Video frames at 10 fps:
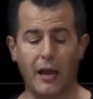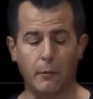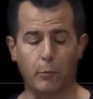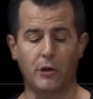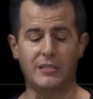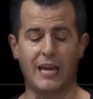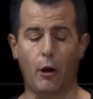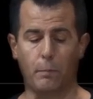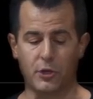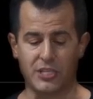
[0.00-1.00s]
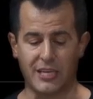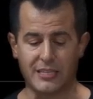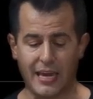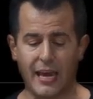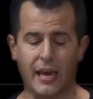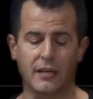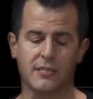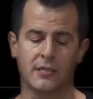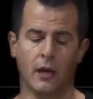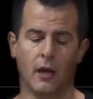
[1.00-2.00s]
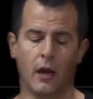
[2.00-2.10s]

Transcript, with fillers: I can print out percent %s,